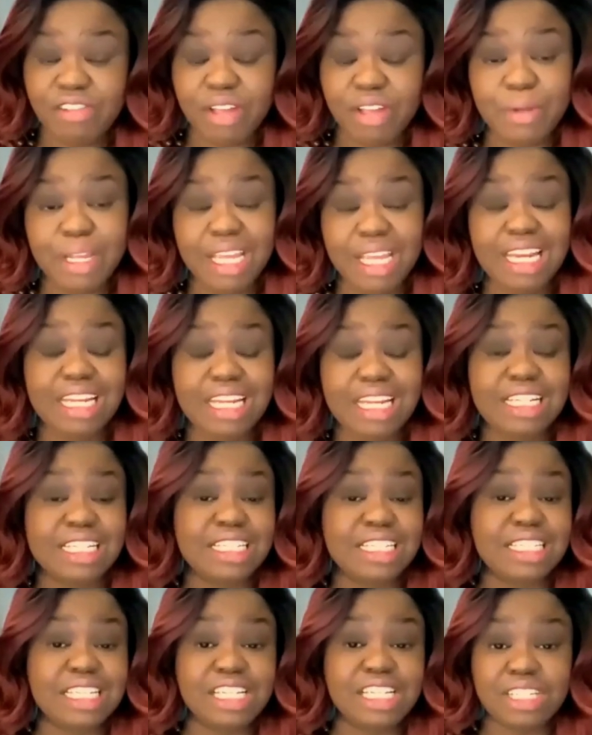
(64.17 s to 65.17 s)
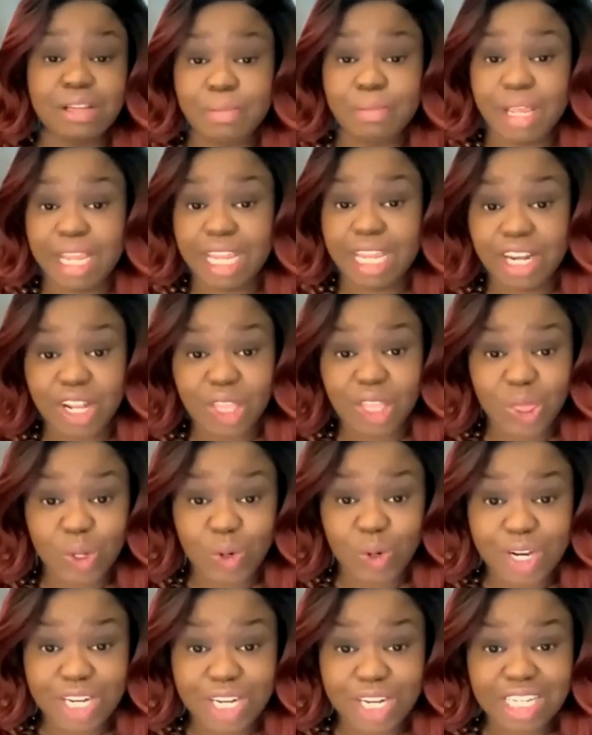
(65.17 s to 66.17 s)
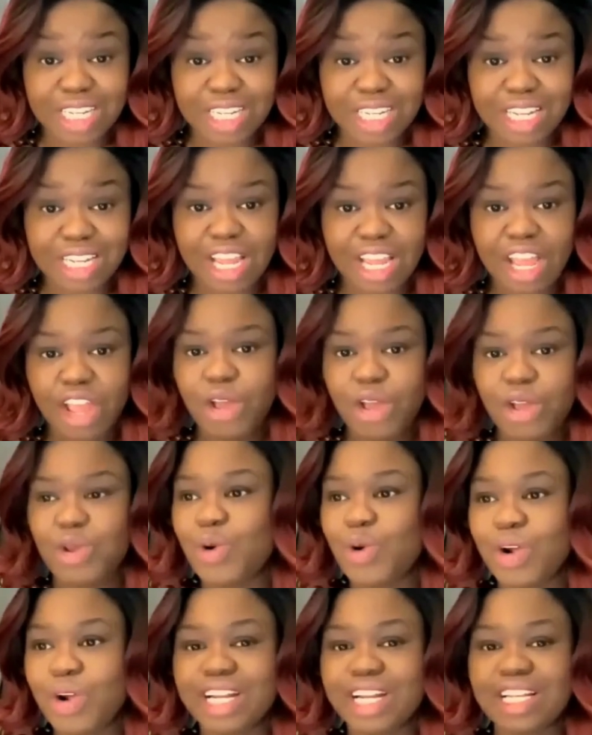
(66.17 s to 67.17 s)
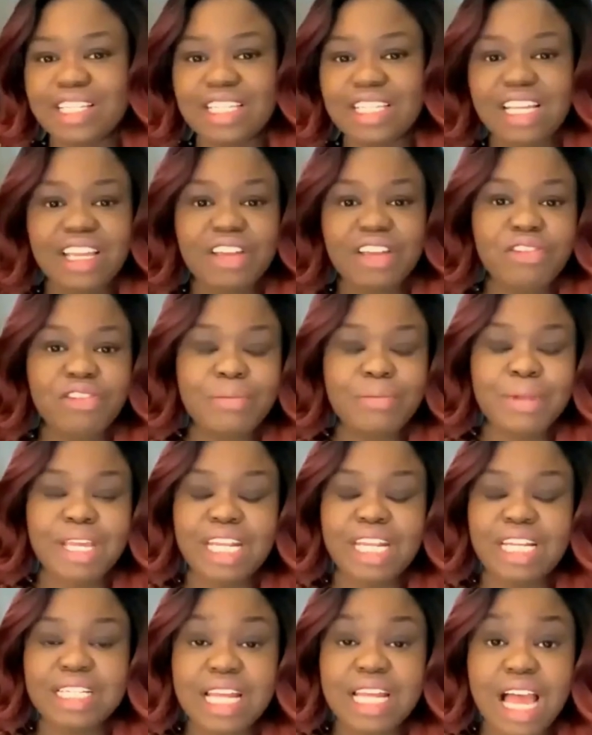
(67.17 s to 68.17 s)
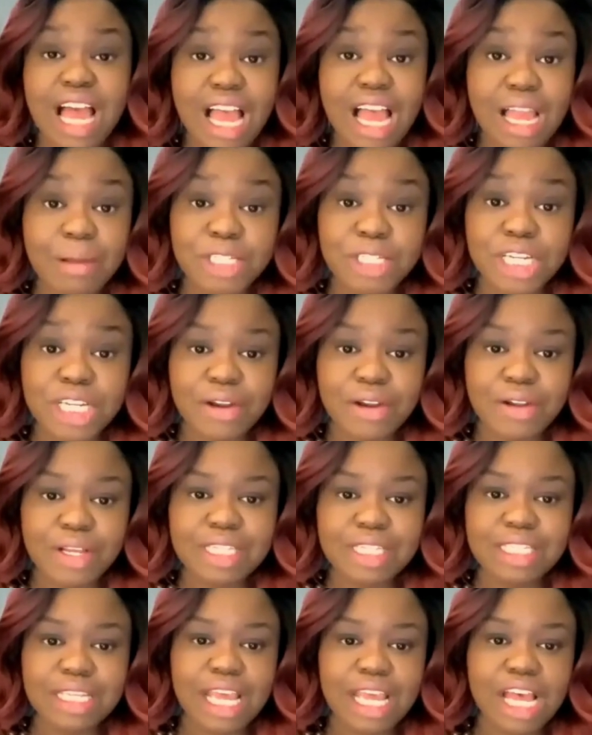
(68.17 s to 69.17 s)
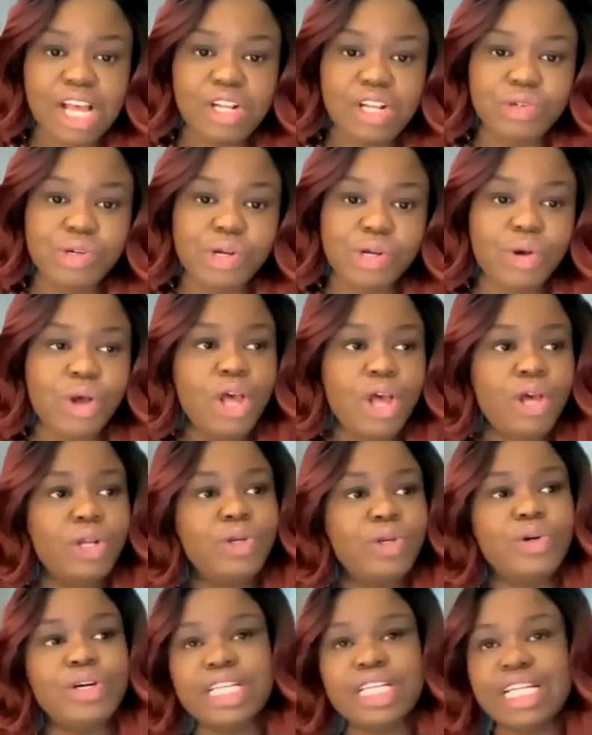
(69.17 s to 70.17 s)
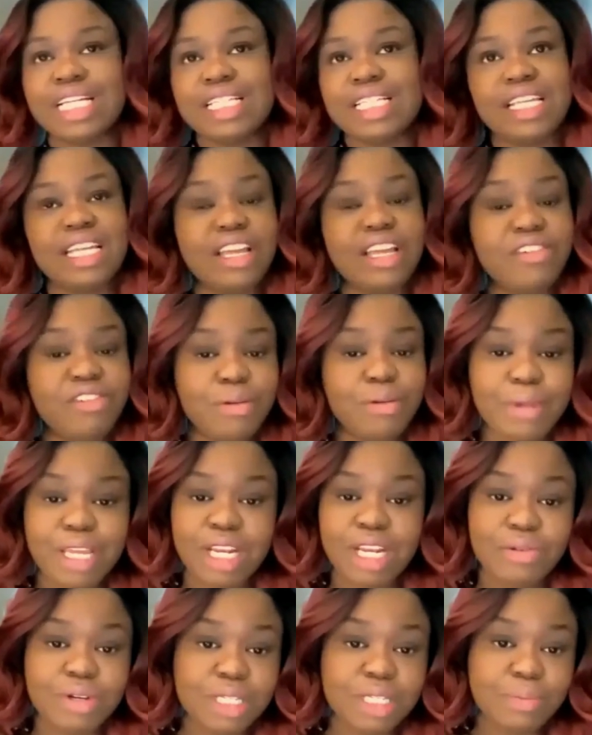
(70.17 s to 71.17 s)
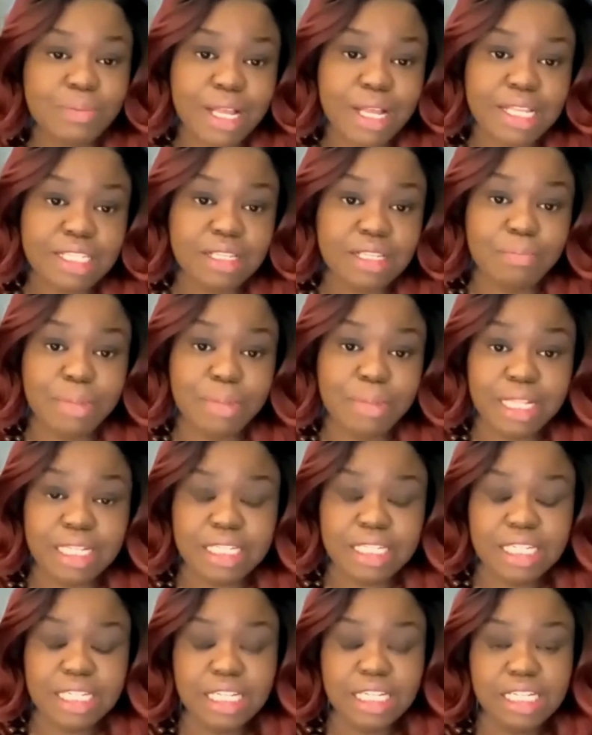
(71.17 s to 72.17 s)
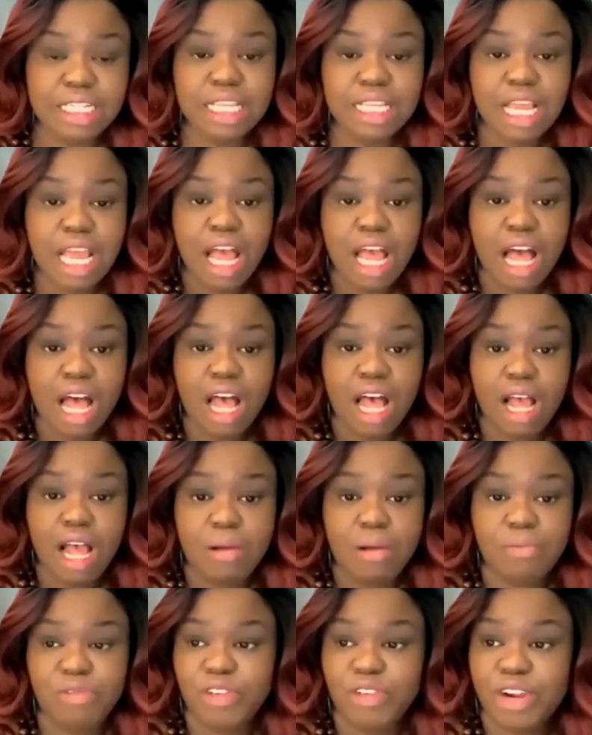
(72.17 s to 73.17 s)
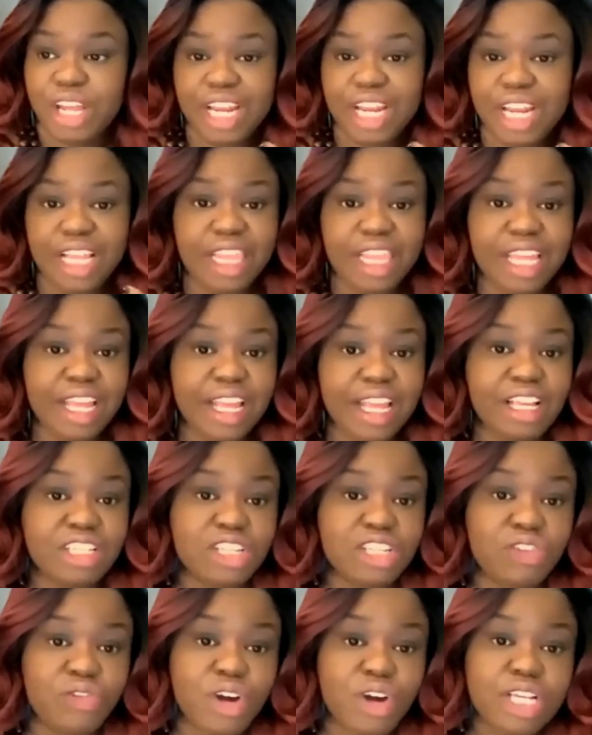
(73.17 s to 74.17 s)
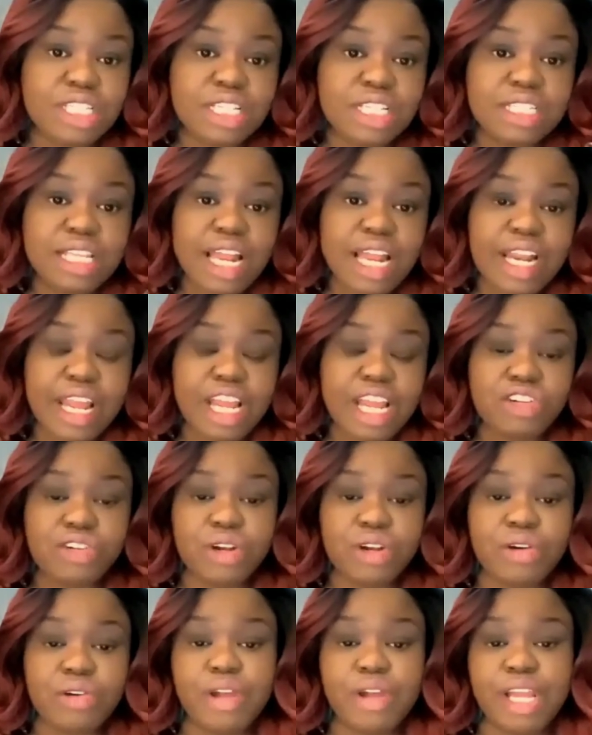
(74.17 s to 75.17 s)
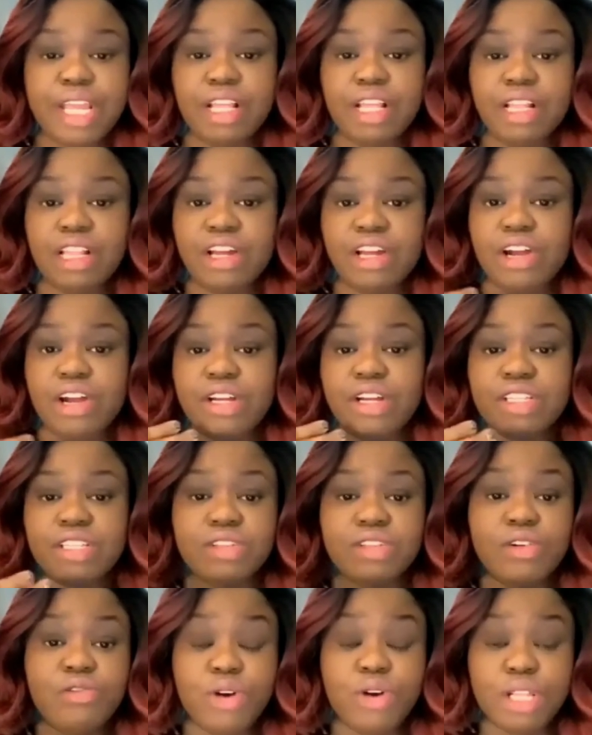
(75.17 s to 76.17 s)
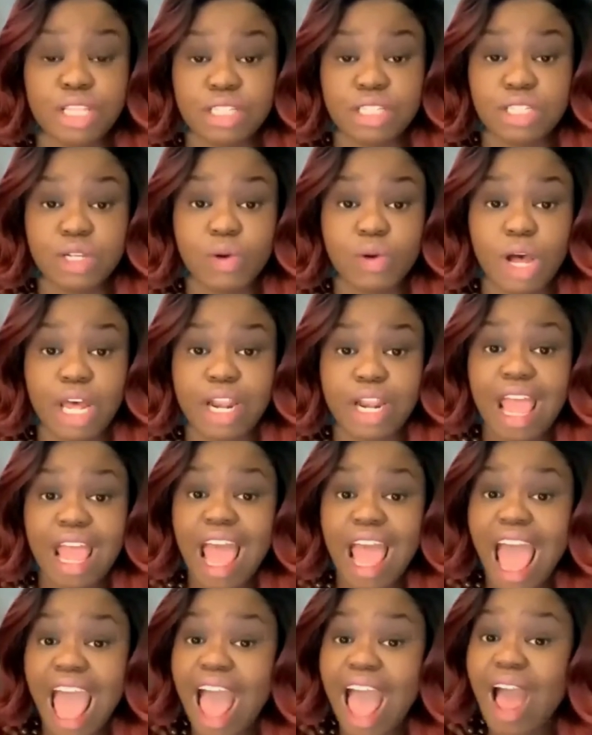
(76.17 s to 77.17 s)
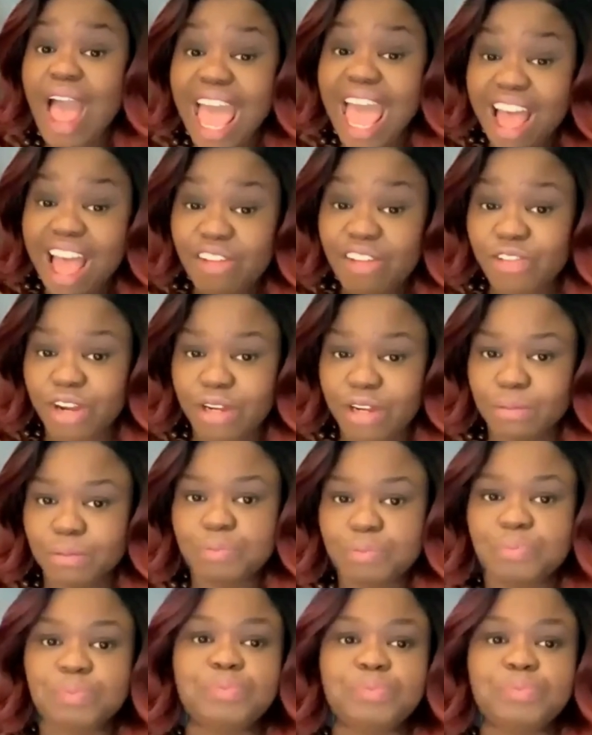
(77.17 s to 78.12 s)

give him any decision making authority, nor does it give him any time sharing schedule, nor does it give him any responsibilities um, for anything else as far as deciding extracurricular or so forth and so on. However,